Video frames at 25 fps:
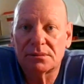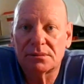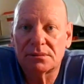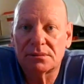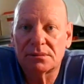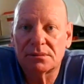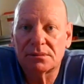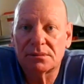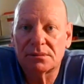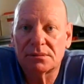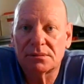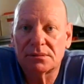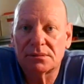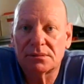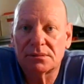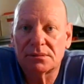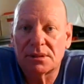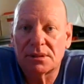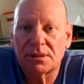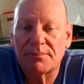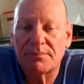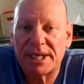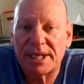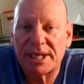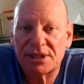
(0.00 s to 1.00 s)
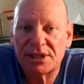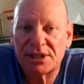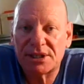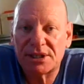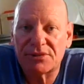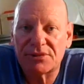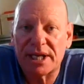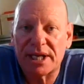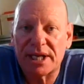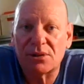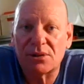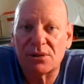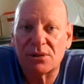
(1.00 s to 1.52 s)
Magistrate
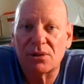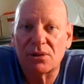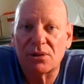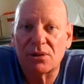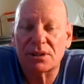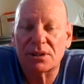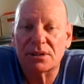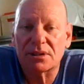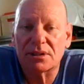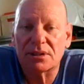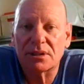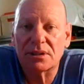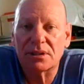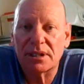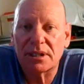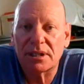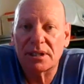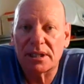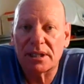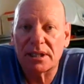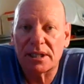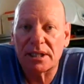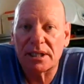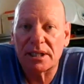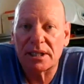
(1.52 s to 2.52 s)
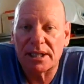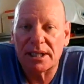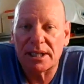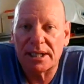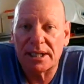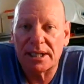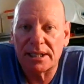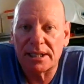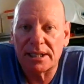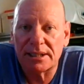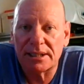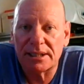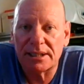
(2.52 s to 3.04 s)
courts and
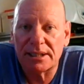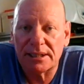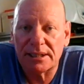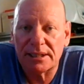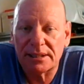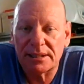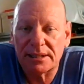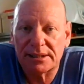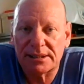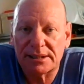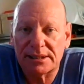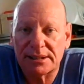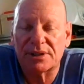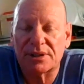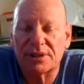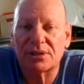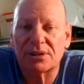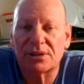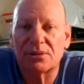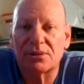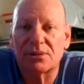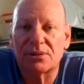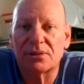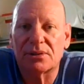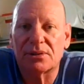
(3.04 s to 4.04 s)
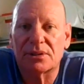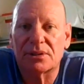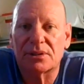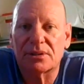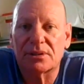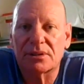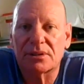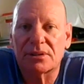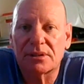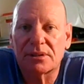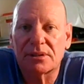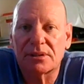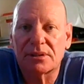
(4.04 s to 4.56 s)
district courts,
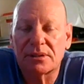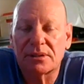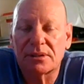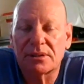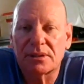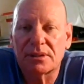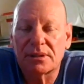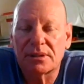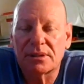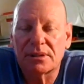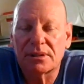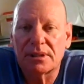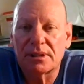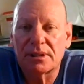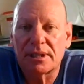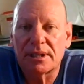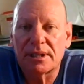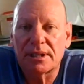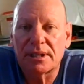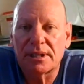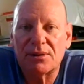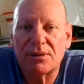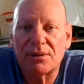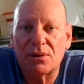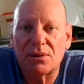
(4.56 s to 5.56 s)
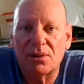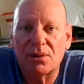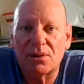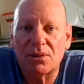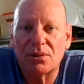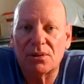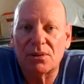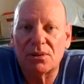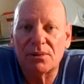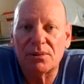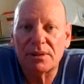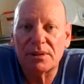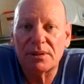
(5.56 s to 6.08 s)
they're all
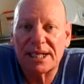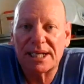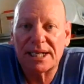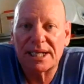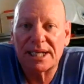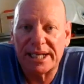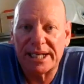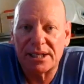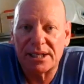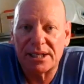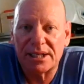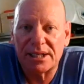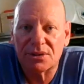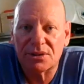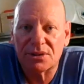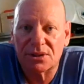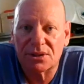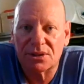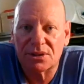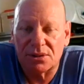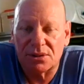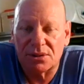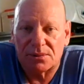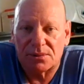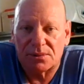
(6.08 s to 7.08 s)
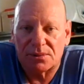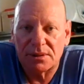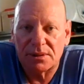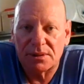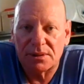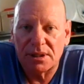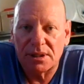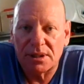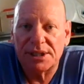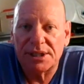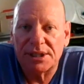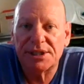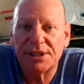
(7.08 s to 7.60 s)
clown school.
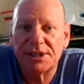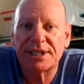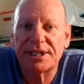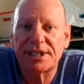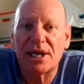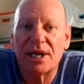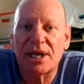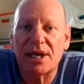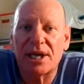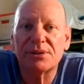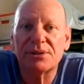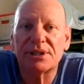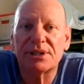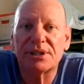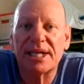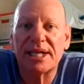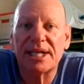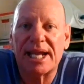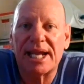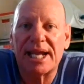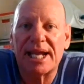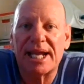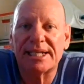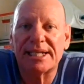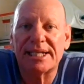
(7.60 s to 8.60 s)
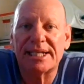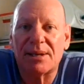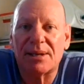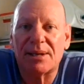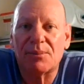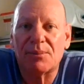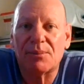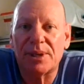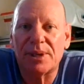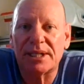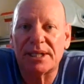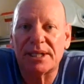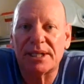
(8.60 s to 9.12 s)
You're going to end up with
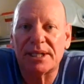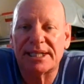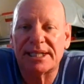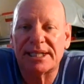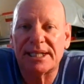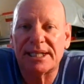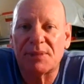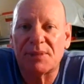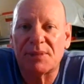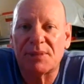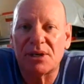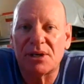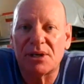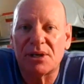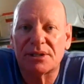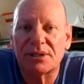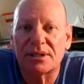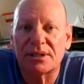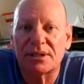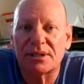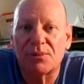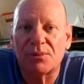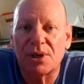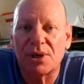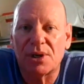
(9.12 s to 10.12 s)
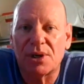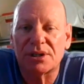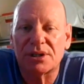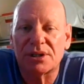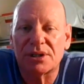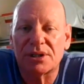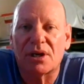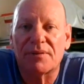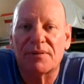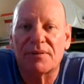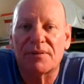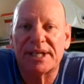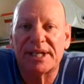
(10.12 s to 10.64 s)
the worst of
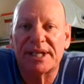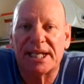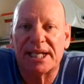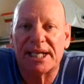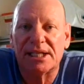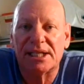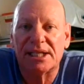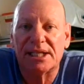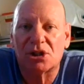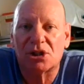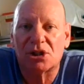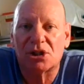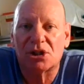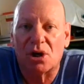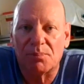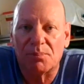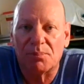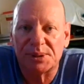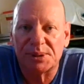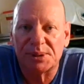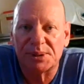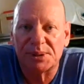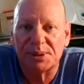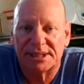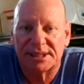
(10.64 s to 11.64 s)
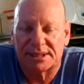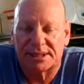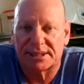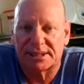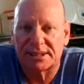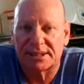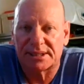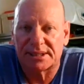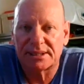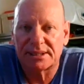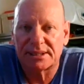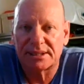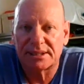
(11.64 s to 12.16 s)
the incompetence
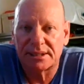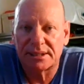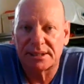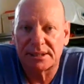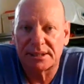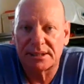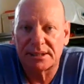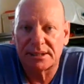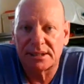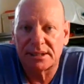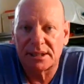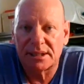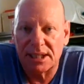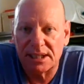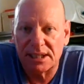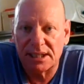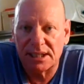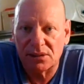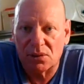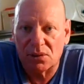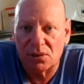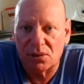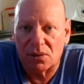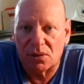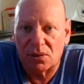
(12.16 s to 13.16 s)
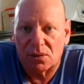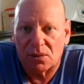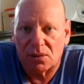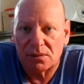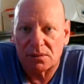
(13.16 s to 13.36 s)
in law.